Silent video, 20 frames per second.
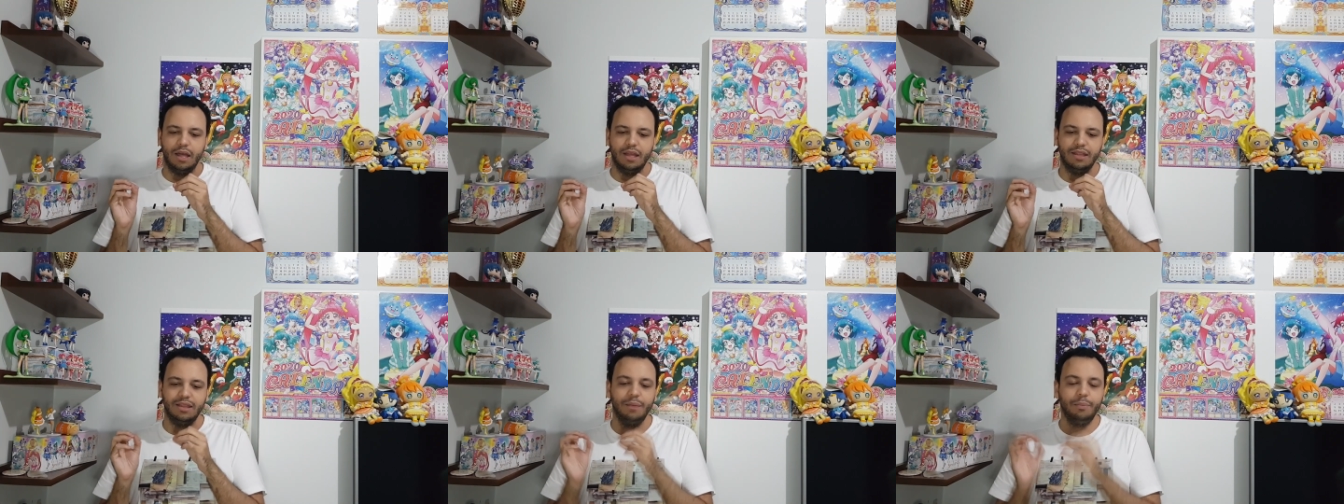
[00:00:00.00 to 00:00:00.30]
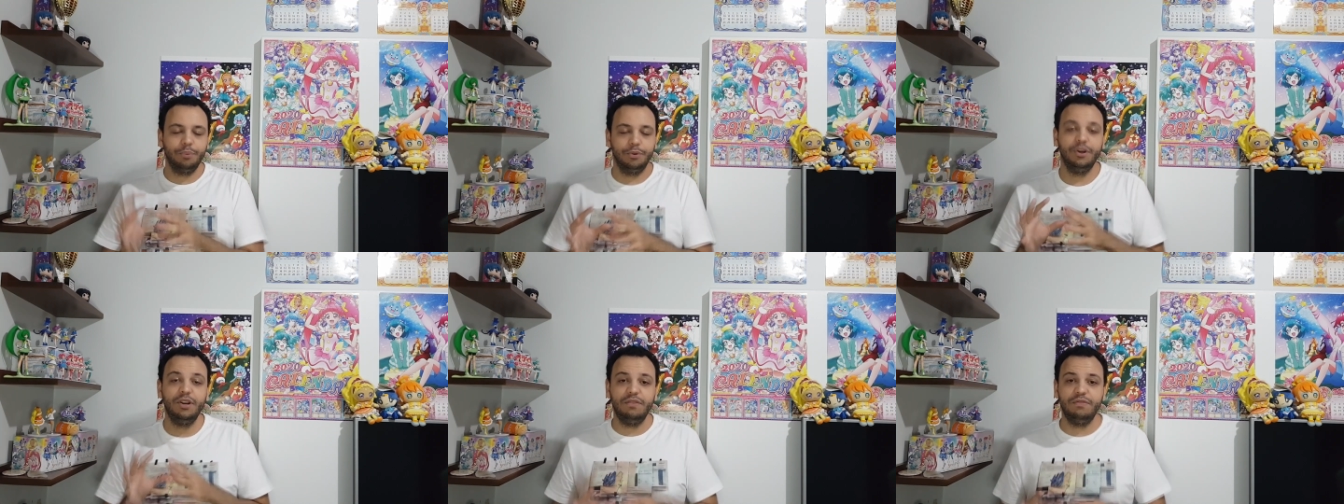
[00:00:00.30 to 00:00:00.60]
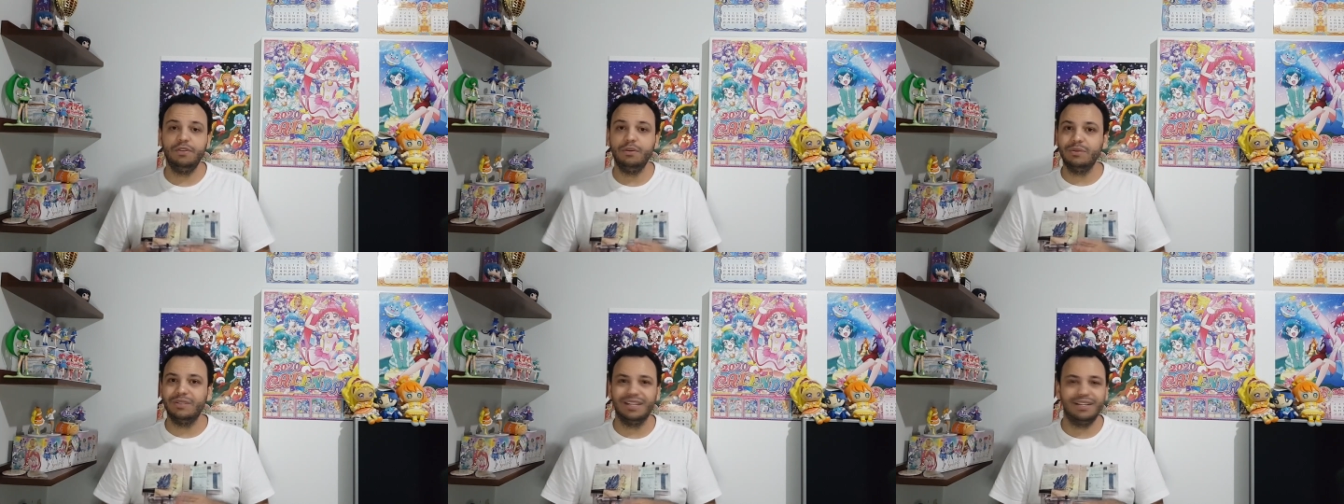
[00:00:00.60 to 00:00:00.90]
the
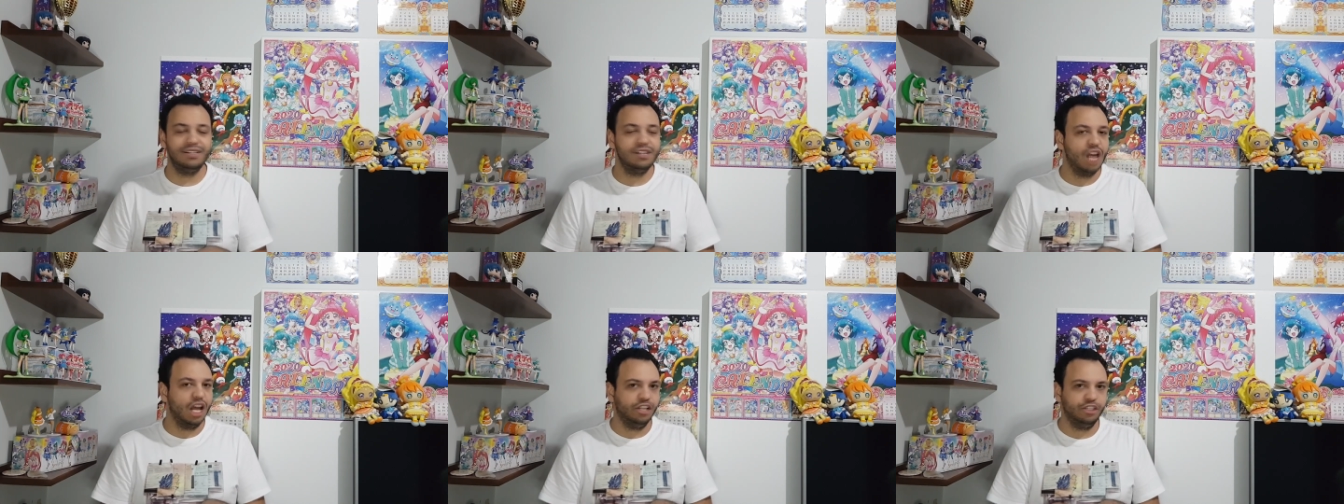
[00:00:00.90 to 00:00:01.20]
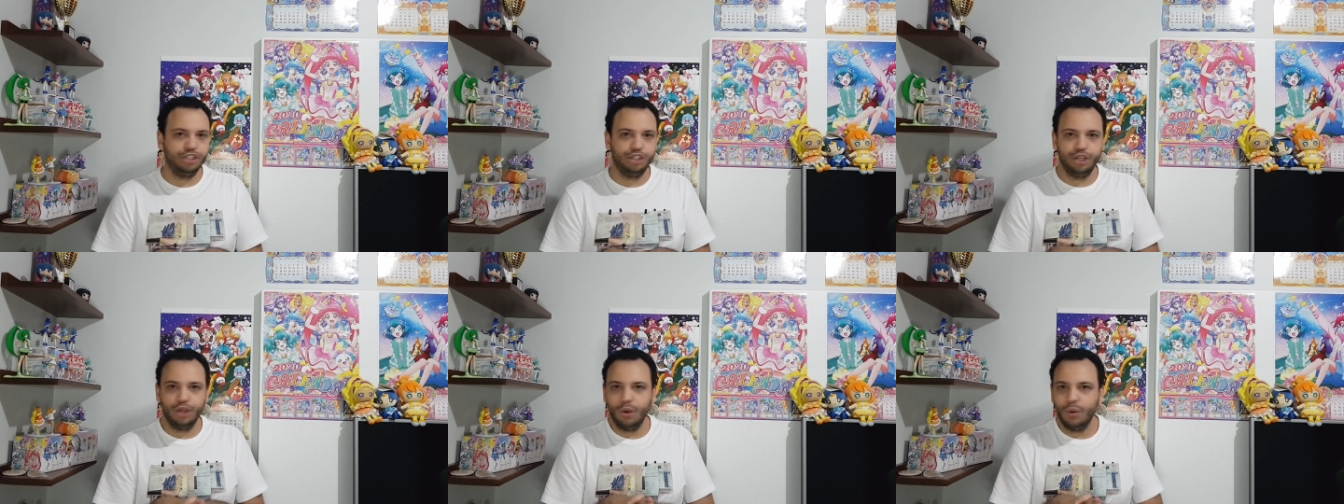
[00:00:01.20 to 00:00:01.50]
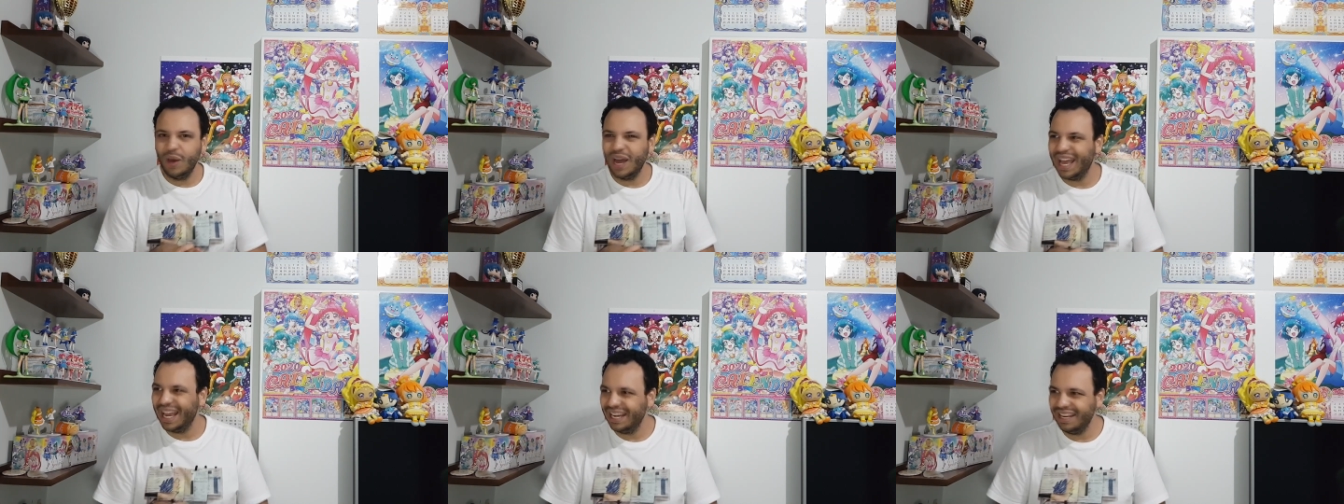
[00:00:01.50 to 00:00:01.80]
preview did not
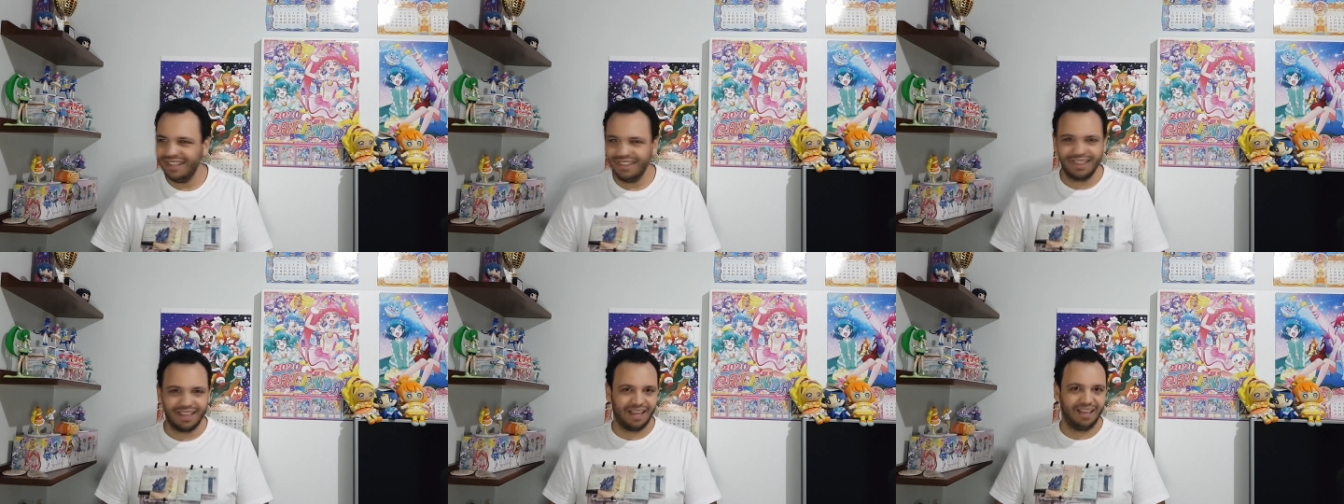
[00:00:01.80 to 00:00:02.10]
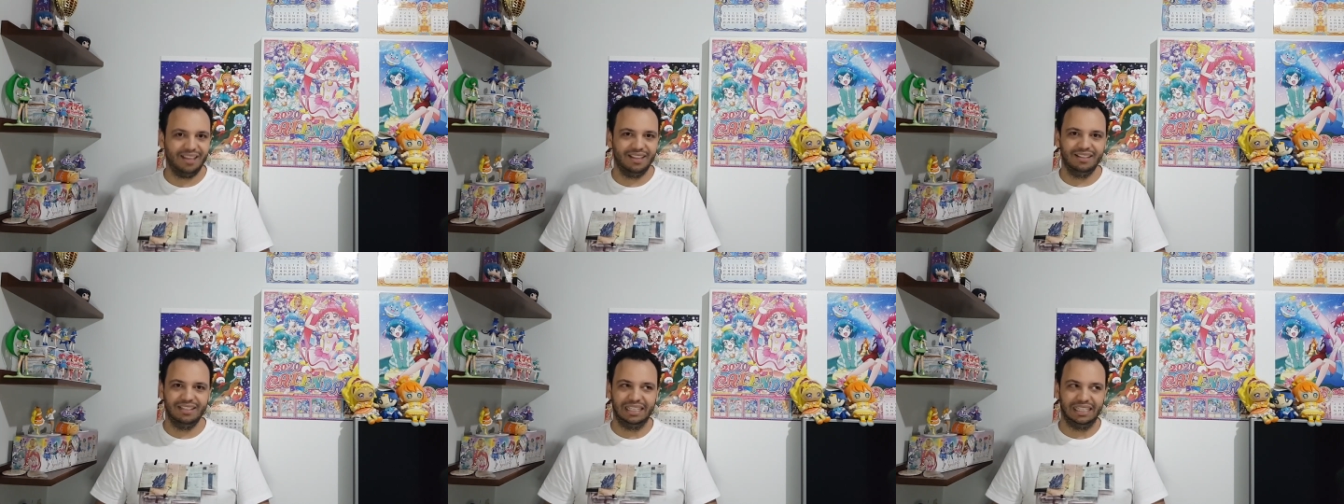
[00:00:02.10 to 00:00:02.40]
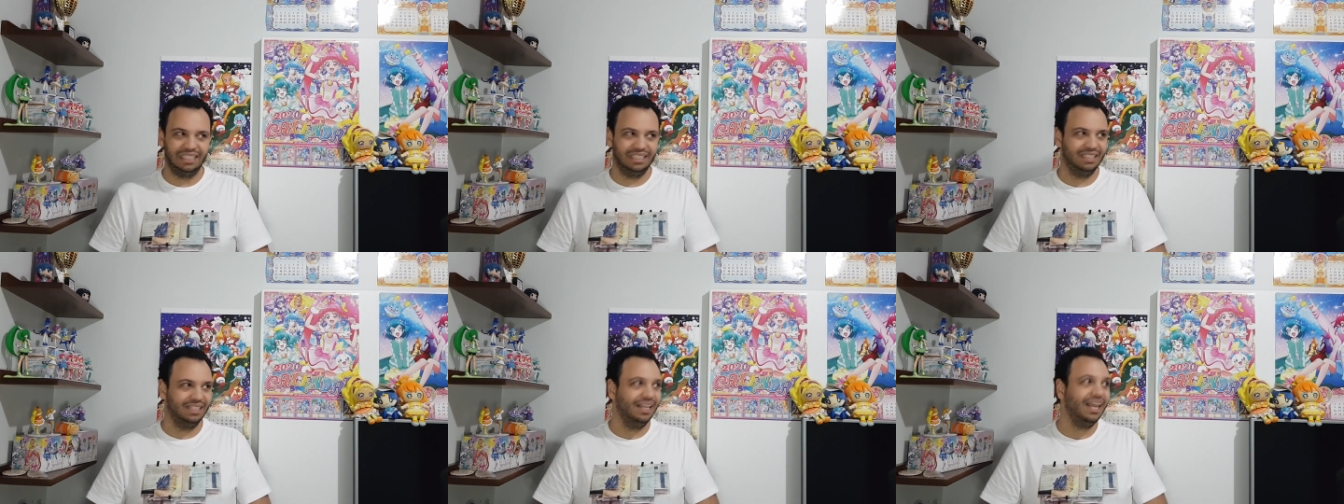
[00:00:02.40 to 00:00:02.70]
show anything.
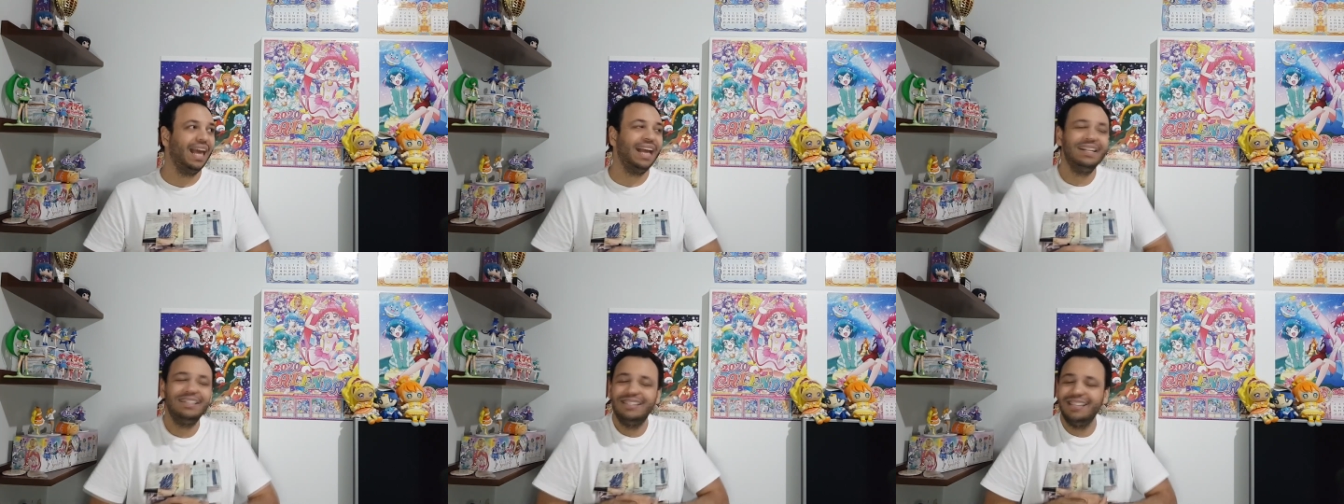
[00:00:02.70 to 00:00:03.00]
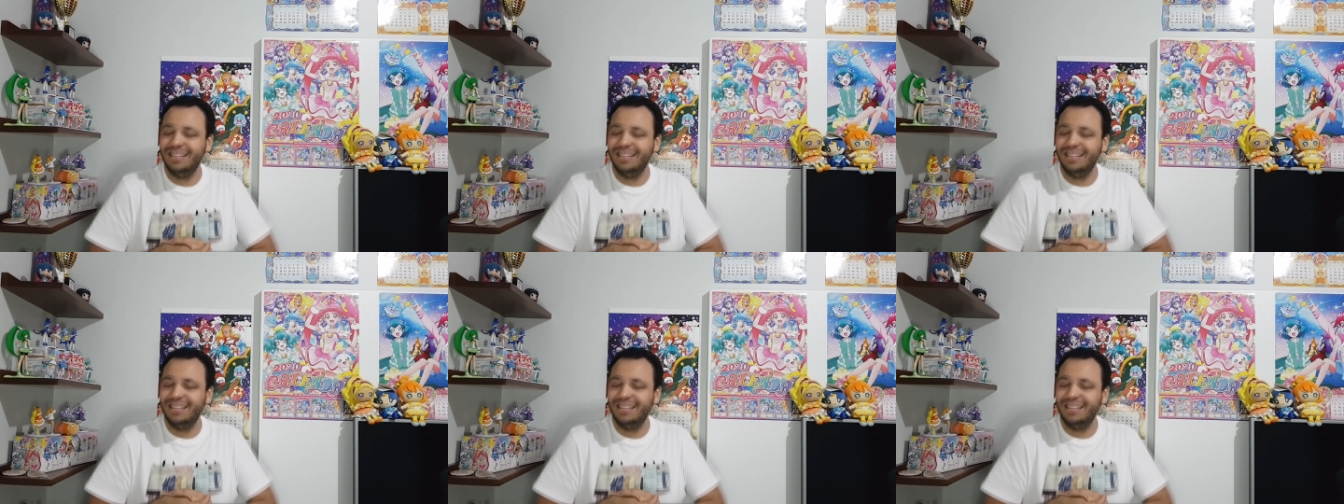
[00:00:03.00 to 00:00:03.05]
It